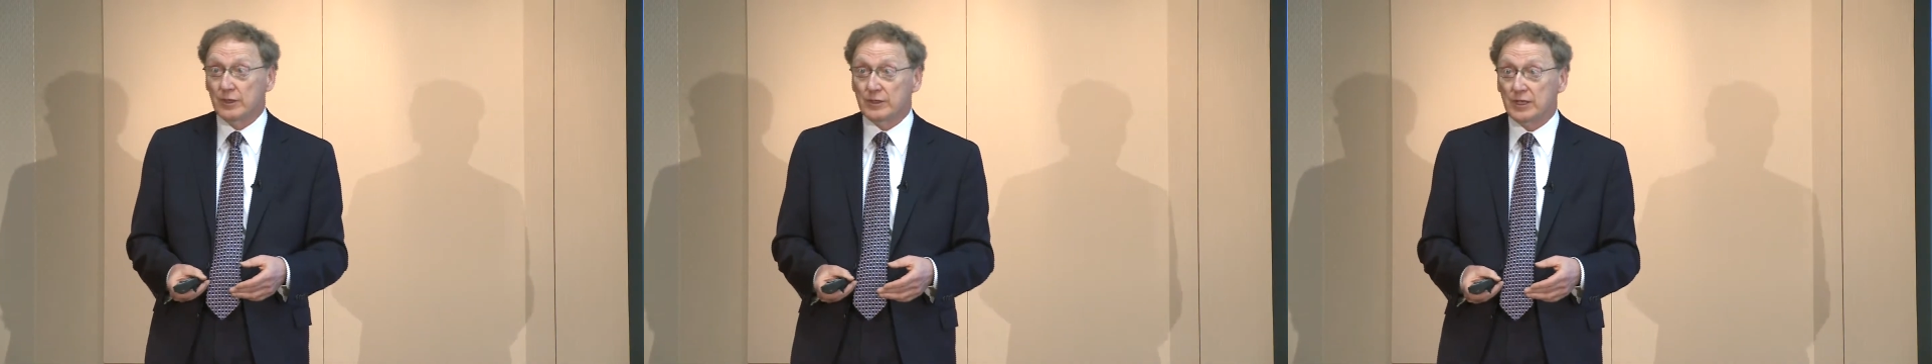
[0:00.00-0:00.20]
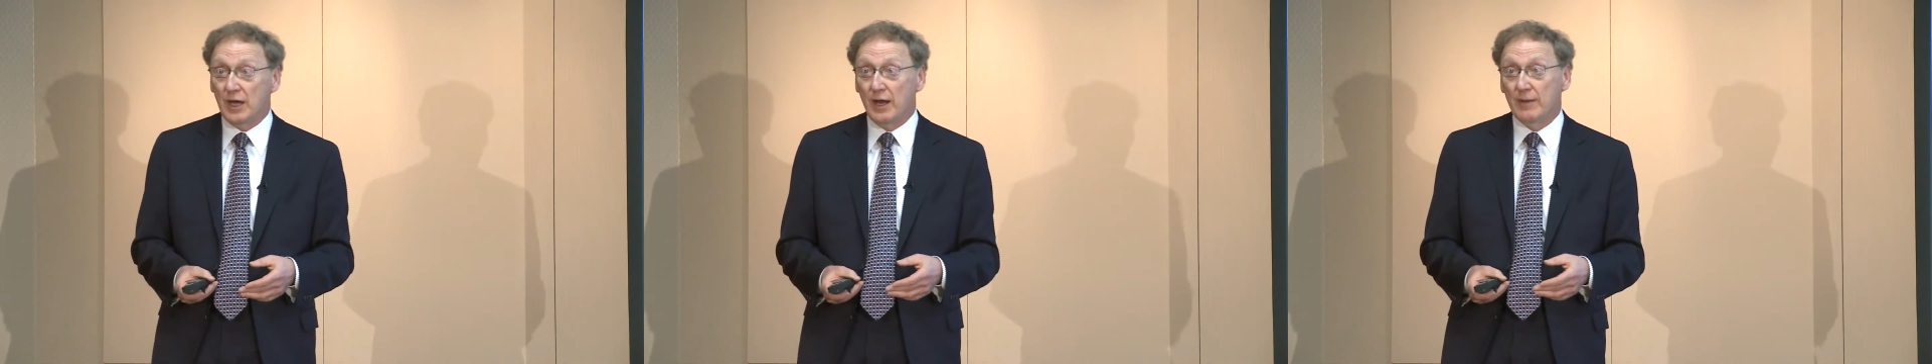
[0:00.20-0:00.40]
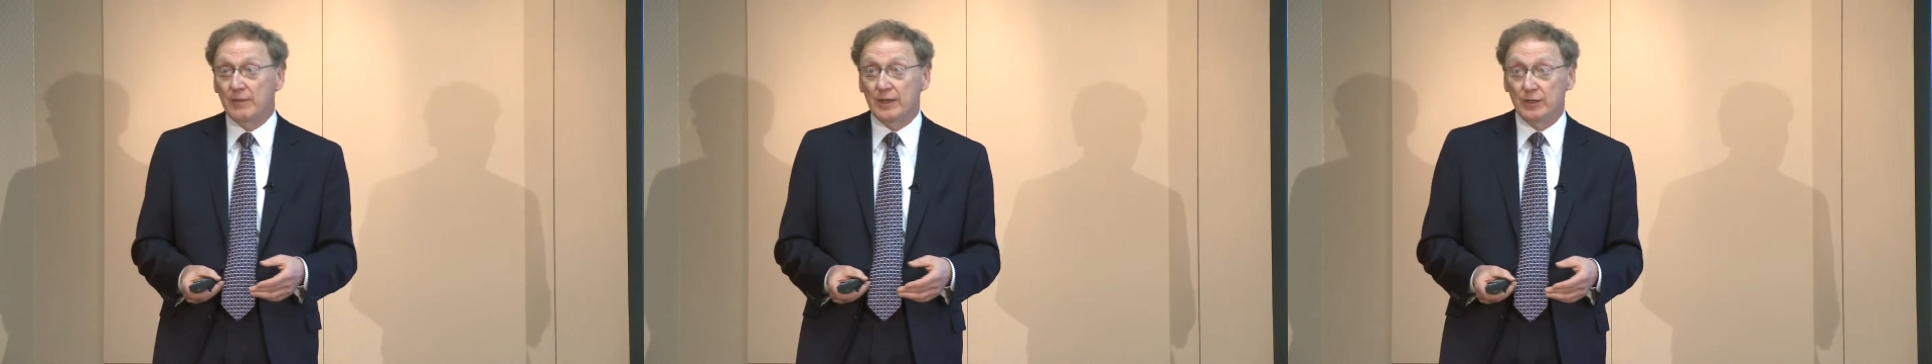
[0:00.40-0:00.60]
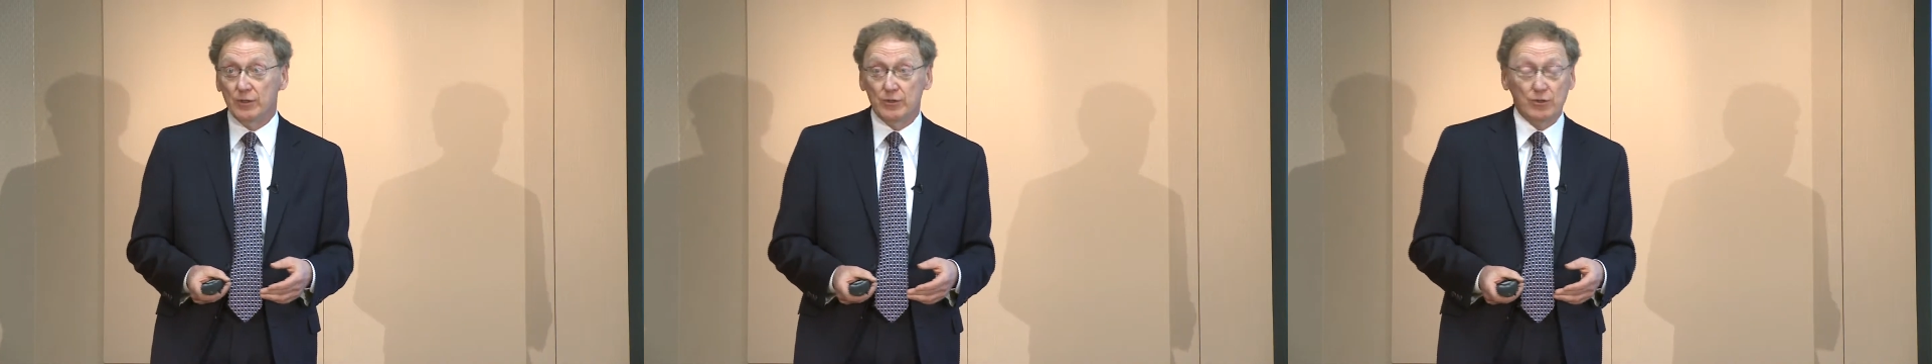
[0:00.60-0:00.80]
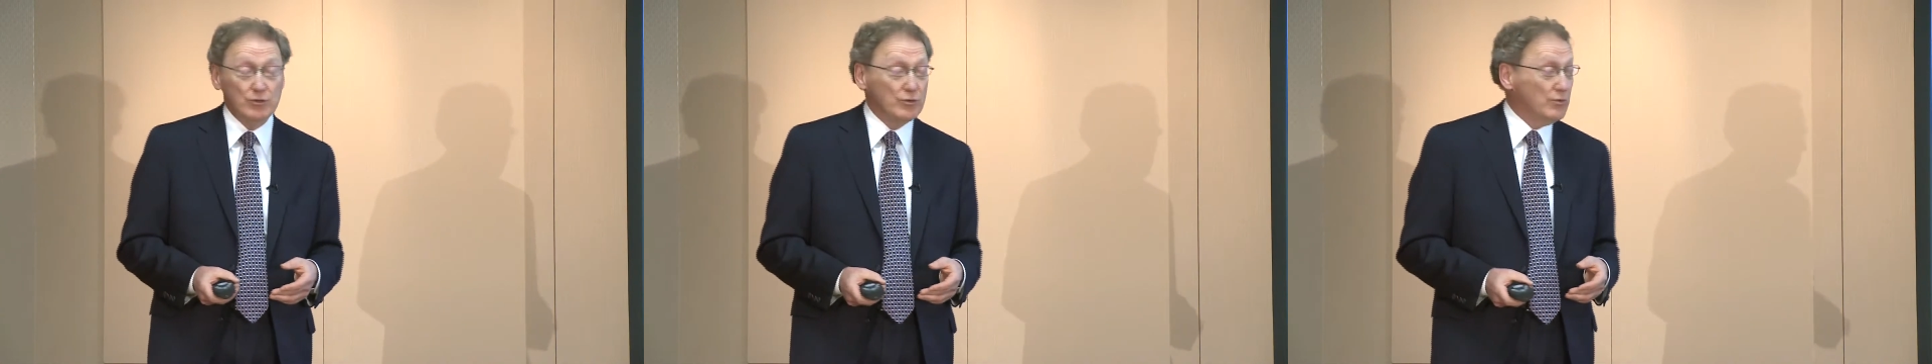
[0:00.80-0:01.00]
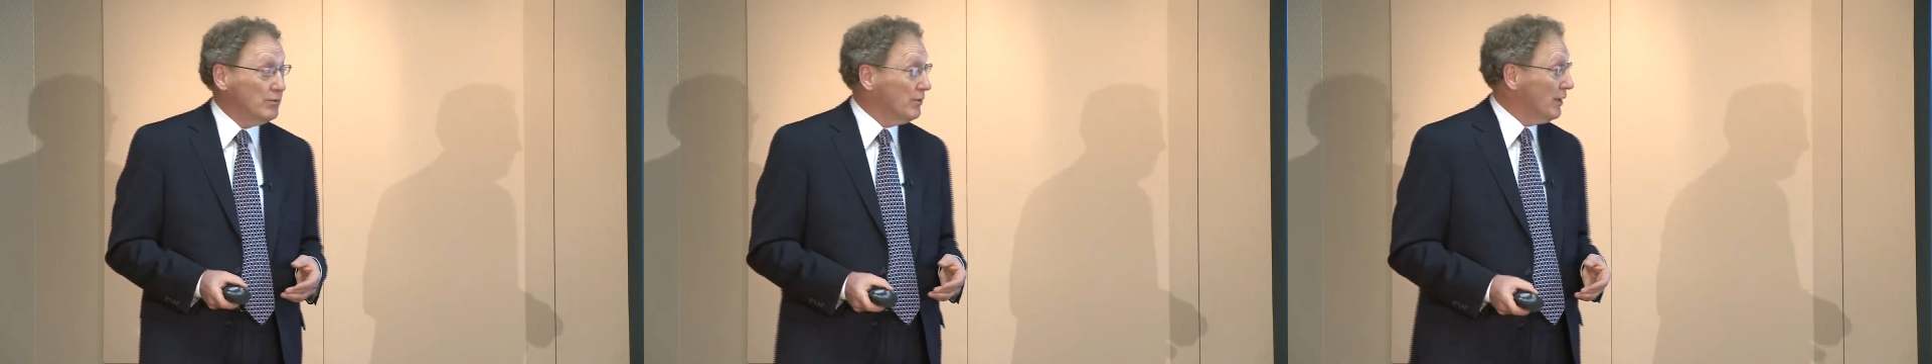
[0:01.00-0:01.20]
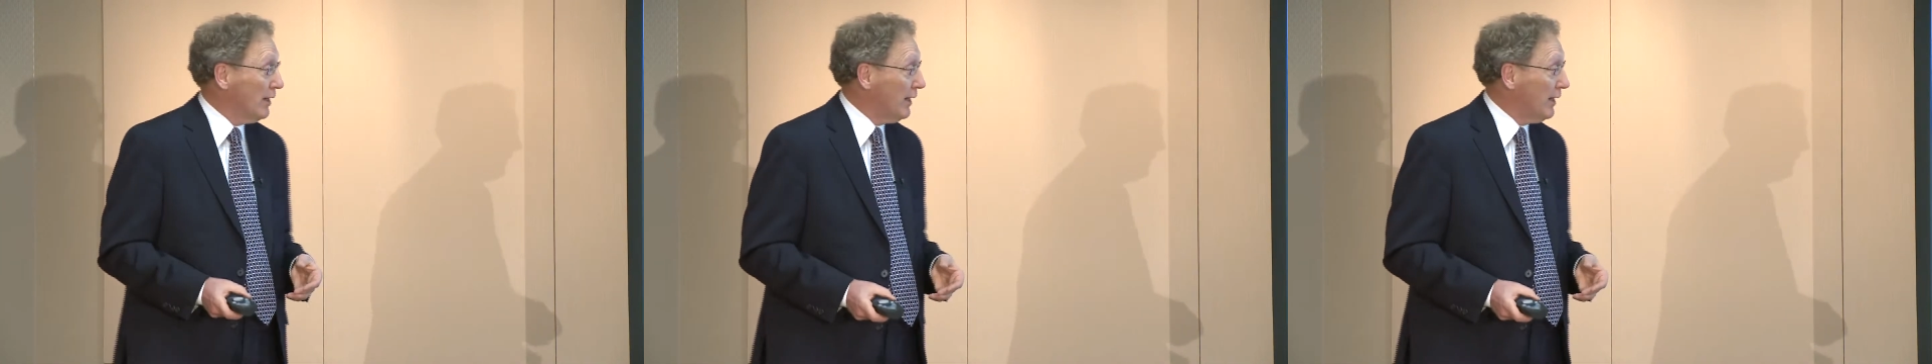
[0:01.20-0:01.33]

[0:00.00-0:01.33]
time that you do